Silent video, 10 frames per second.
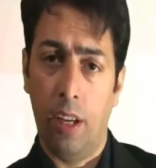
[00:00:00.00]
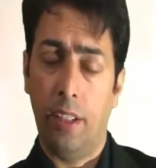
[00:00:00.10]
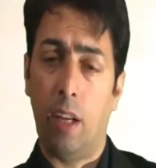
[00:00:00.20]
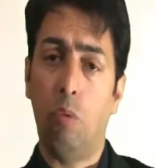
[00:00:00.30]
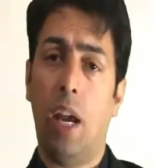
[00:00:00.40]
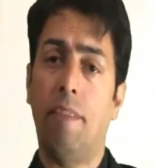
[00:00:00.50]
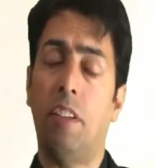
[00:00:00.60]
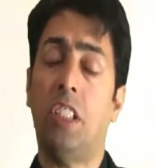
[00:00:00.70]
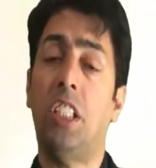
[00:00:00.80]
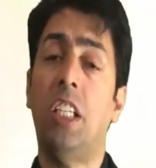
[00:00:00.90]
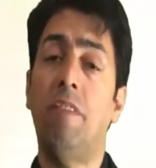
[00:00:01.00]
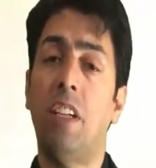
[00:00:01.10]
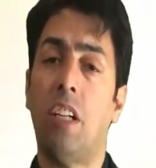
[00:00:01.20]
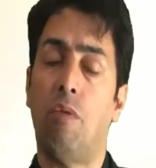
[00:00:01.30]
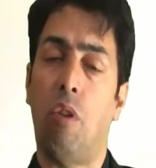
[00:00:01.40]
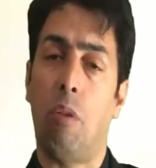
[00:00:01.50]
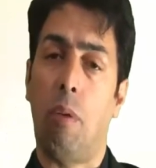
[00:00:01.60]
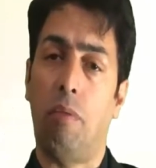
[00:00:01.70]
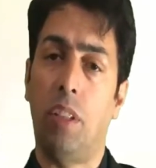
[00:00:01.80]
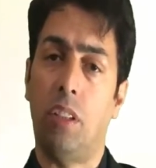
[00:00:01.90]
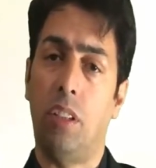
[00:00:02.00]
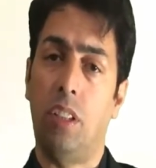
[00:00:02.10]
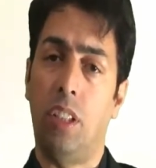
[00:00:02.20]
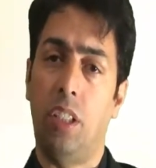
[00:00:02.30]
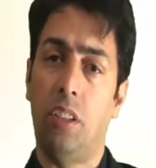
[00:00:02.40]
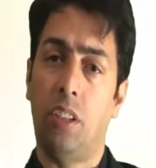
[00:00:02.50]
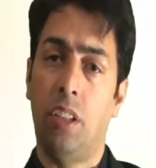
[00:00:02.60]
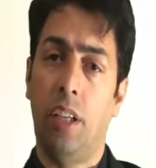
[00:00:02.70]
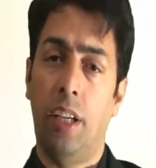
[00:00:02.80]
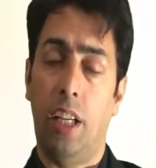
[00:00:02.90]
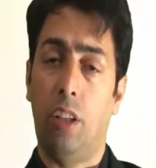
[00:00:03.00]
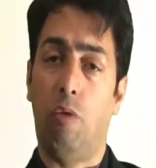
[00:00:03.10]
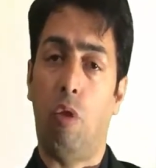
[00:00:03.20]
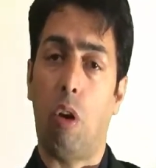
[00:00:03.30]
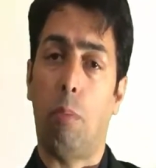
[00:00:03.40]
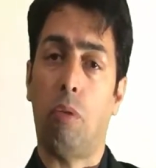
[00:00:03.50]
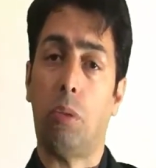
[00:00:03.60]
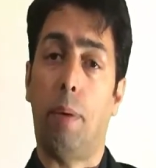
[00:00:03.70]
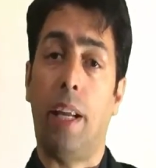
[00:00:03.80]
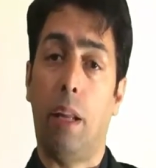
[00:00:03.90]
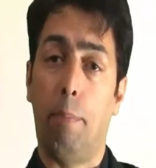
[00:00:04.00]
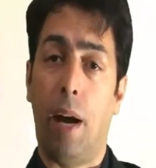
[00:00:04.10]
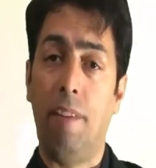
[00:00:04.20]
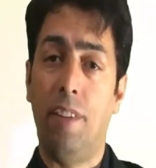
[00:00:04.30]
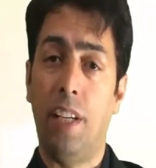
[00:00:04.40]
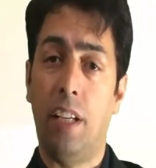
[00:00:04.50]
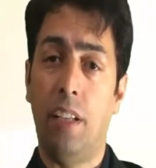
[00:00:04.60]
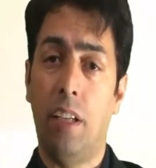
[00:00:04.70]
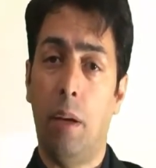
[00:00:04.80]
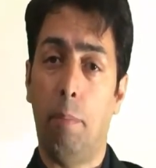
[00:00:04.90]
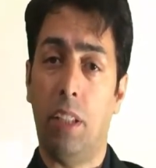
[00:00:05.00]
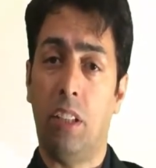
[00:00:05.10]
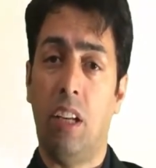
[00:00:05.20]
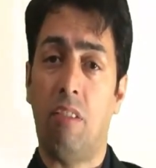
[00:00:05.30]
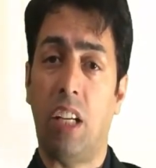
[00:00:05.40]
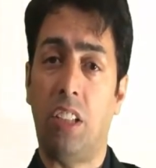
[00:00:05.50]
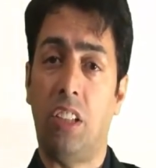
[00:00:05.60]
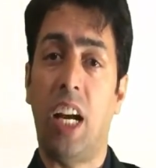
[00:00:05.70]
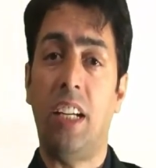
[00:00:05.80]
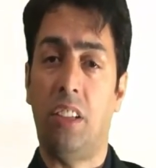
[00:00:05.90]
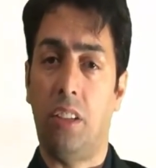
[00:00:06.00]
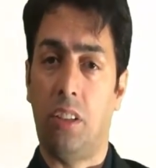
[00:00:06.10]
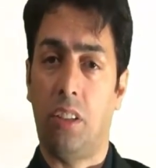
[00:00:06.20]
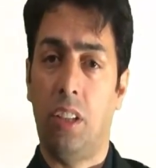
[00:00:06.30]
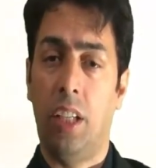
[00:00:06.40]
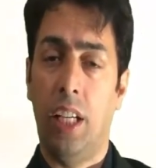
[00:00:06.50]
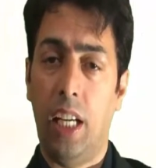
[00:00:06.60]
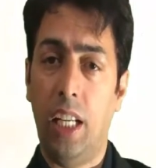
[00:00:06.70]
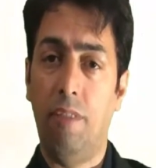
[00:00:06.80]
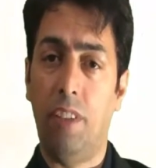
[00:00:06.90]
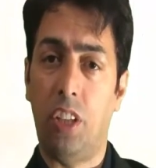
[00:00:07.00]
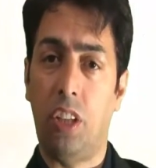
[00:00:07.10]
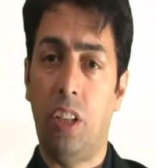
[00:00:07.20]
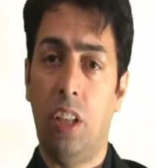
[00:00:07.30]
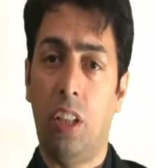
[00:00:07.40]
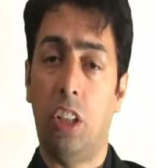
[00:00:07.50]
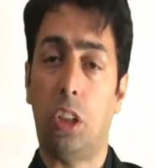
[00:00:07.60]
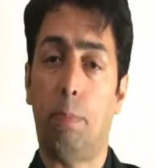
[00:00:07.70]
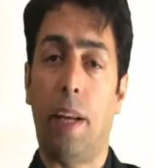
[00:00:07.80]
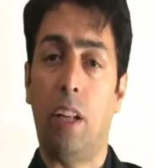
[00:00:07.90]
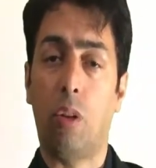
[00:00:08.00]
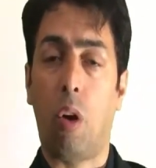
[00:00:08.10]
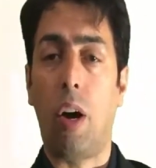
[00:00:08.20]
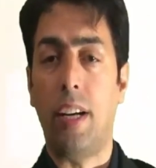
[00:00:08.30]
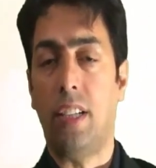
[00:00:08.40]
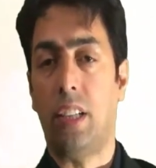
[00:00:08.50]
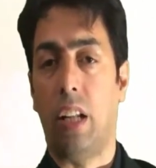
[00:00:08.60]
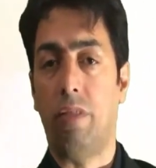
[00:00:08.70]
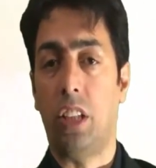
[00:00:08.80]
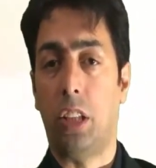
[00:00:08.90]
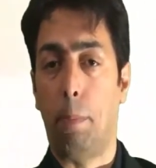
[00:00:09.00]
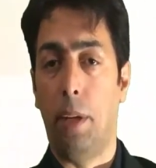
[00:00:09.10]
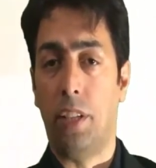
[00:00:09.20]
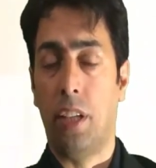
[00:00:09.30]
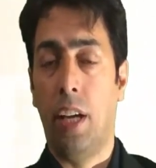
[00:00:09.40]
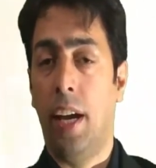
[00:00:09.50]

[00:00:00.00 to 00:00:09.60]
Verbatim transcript: Then we have a severer form of this disease in the form of spina bifida plus rachischisis, in which the spinal cord itself is split,